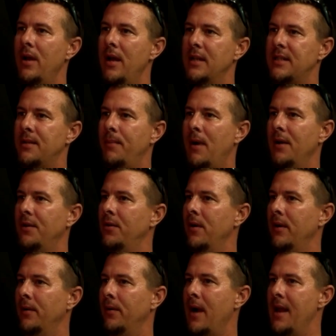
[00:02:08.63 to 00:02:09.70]
it's about doing
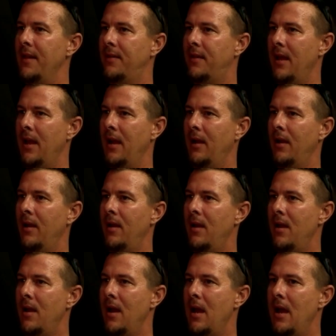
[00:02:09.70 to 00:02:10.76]
the right thing.
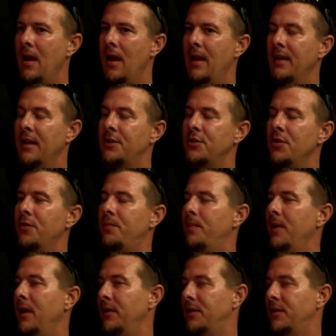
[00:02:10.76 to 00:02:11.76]
Right. And the truth being